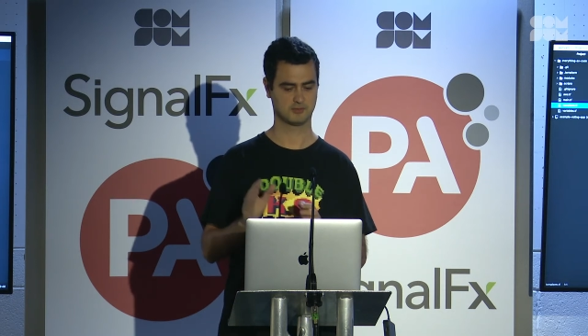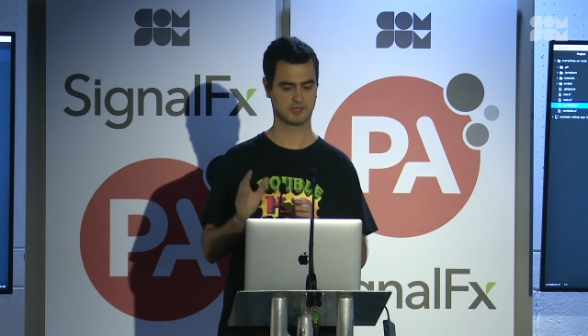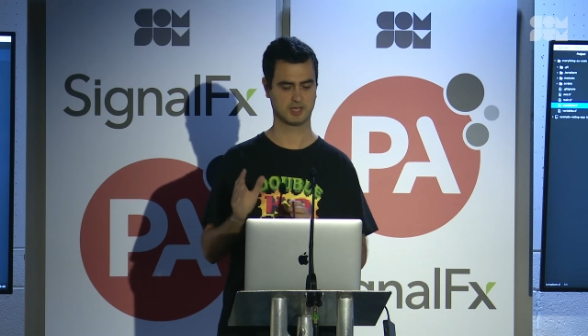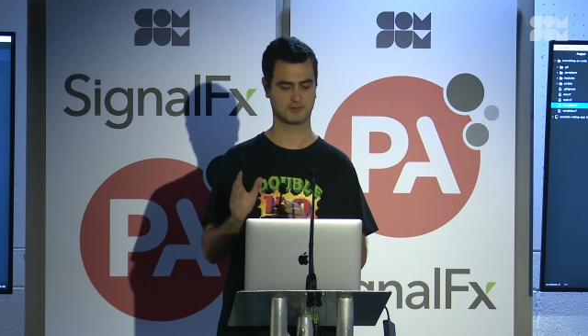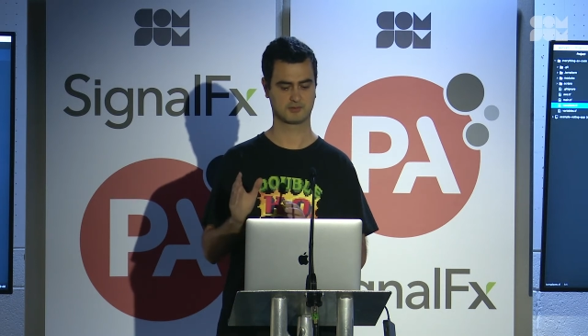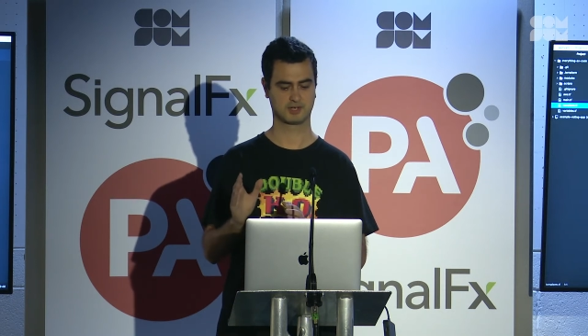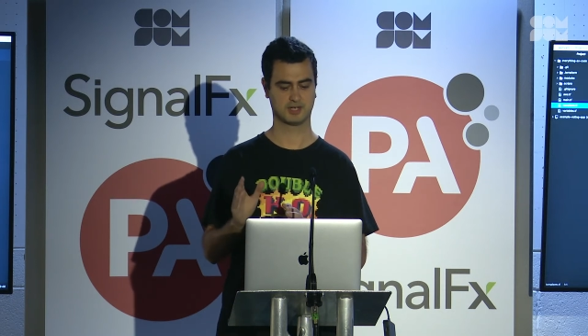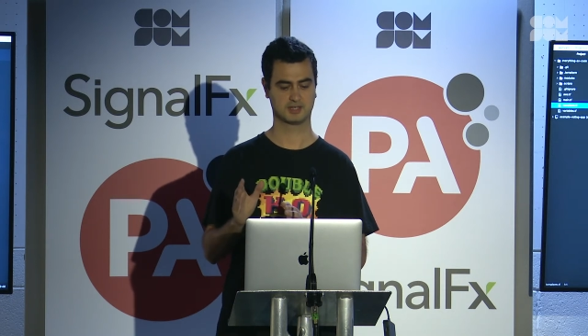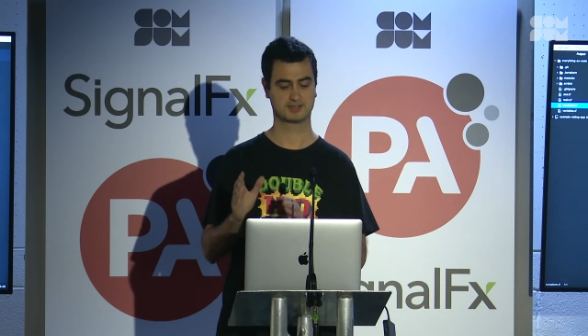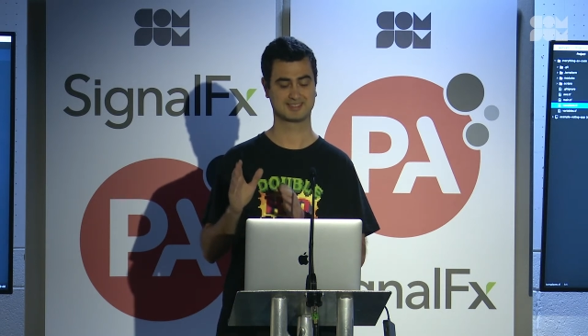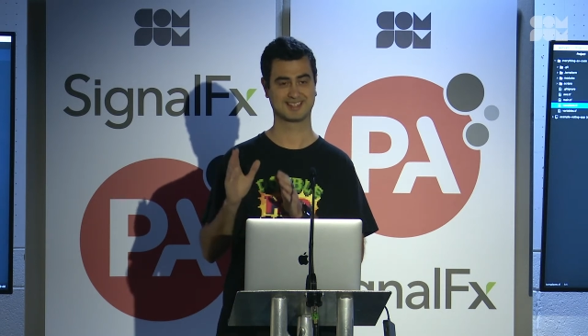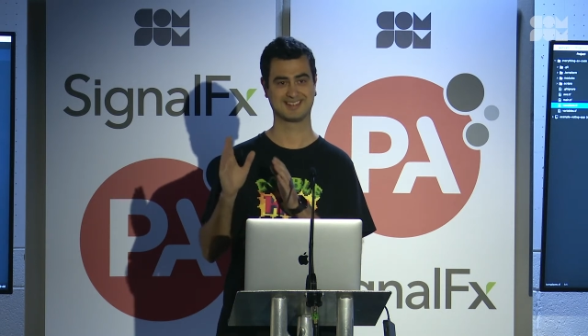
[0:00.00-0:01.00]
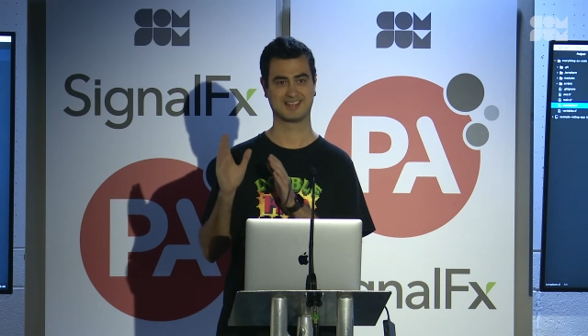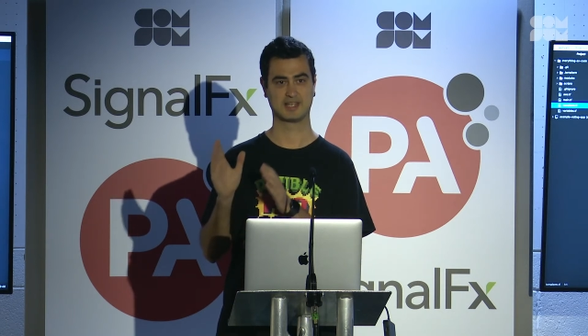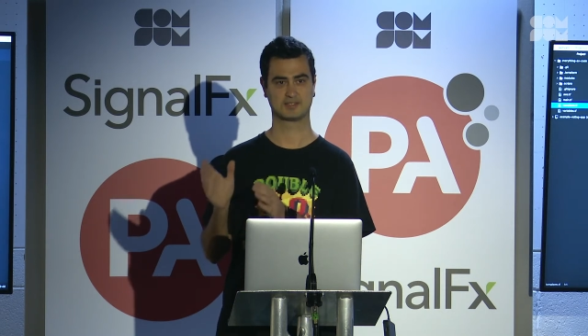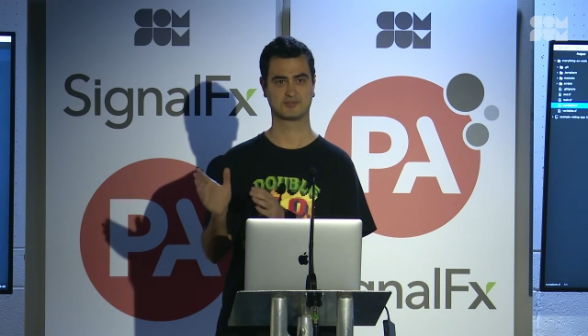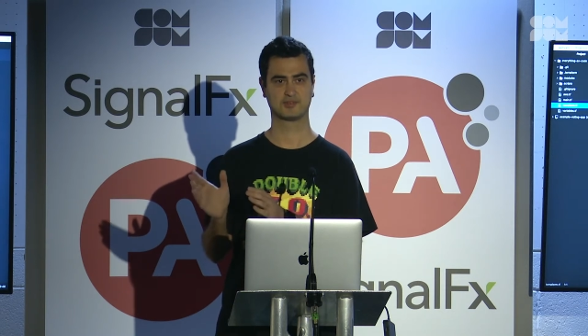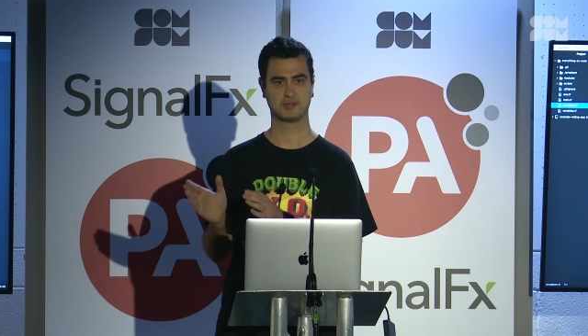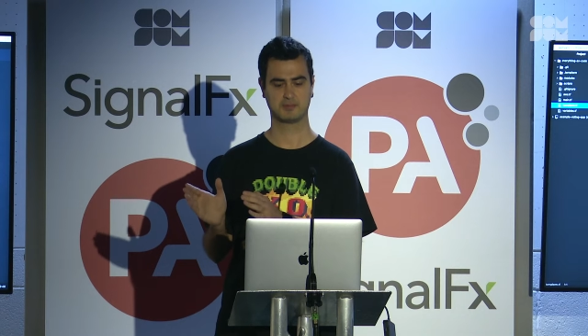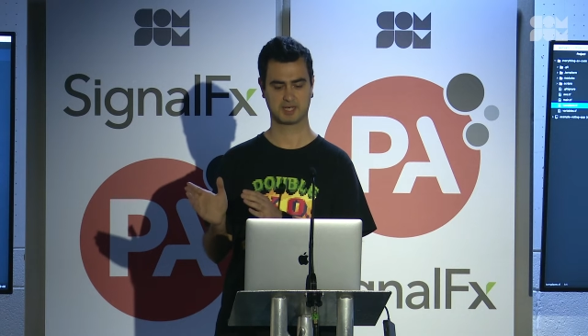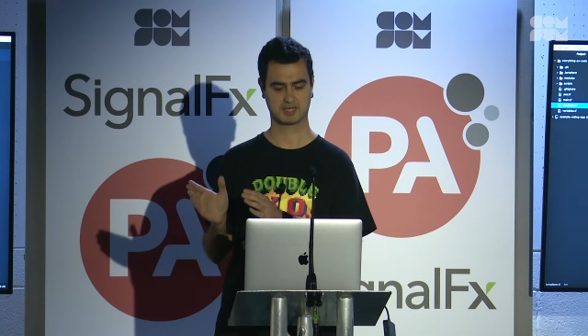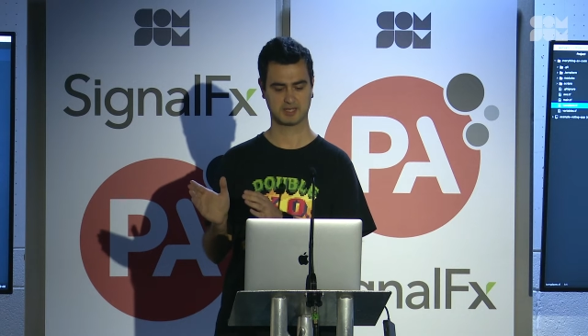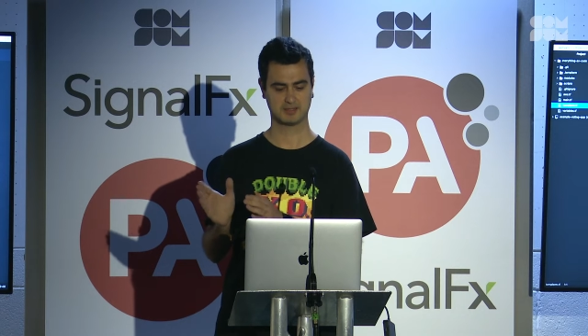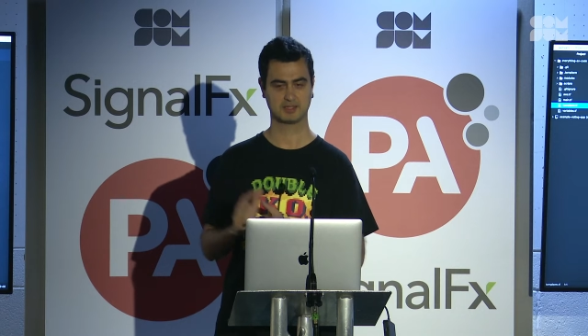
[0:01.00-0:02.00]
We have created the S3
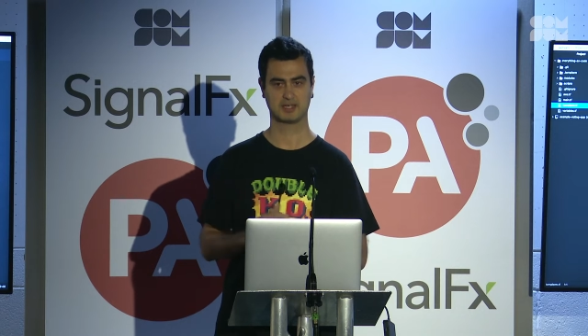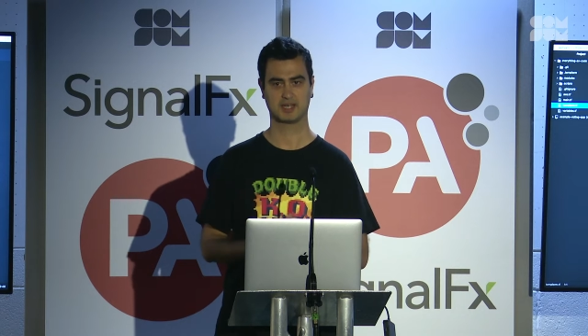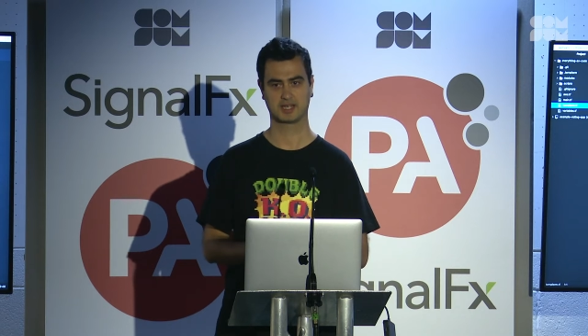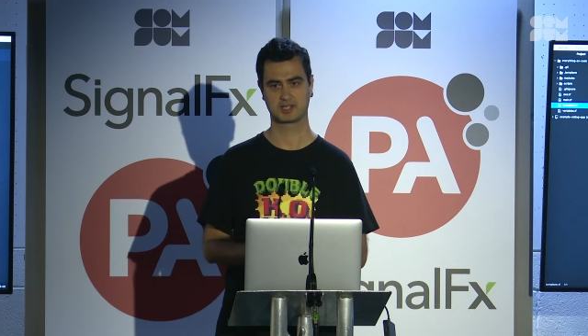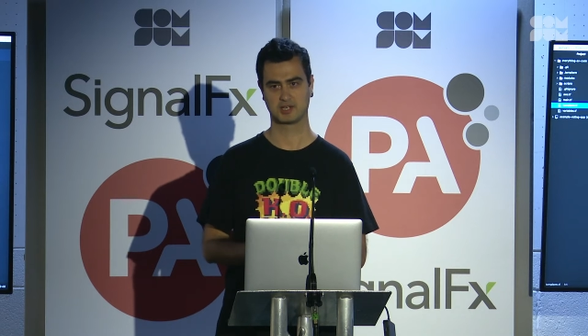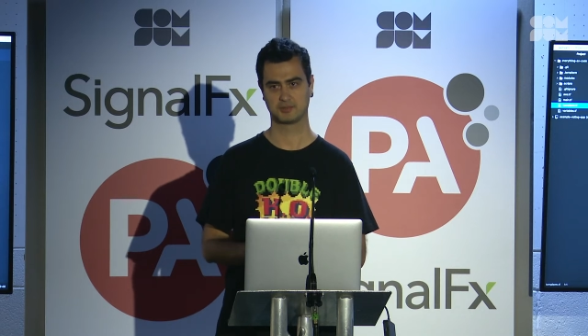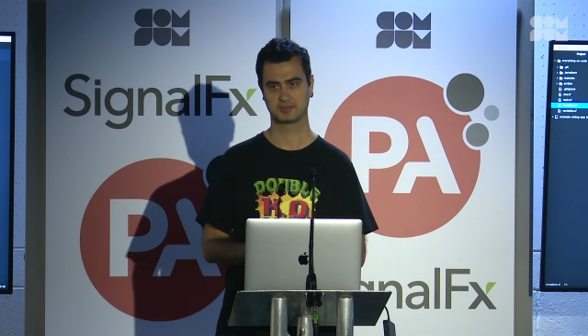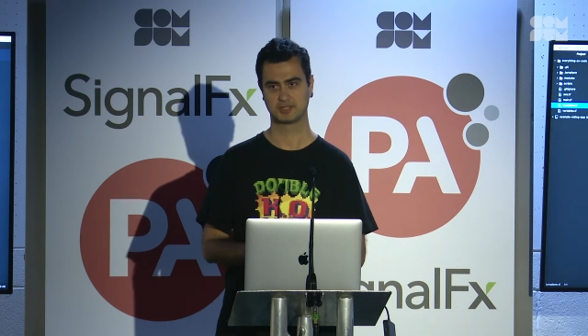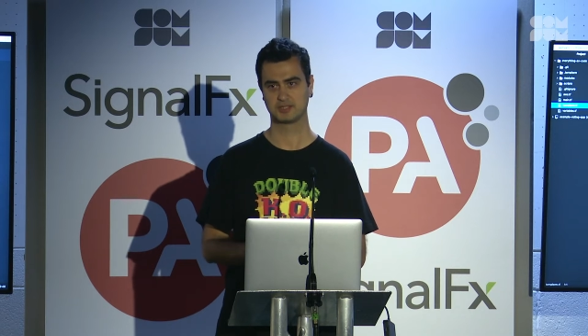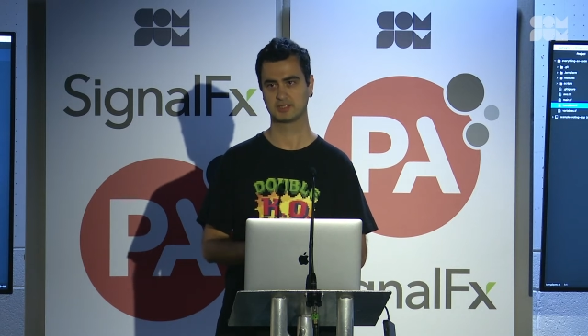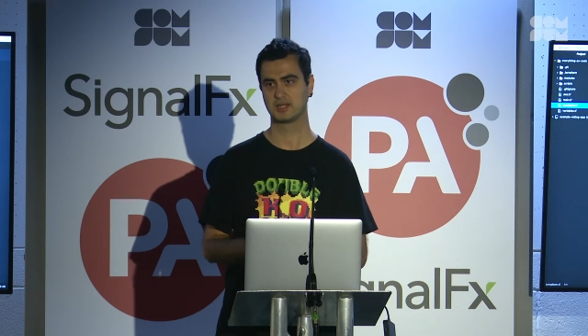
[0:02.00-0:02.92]
backend and encrypted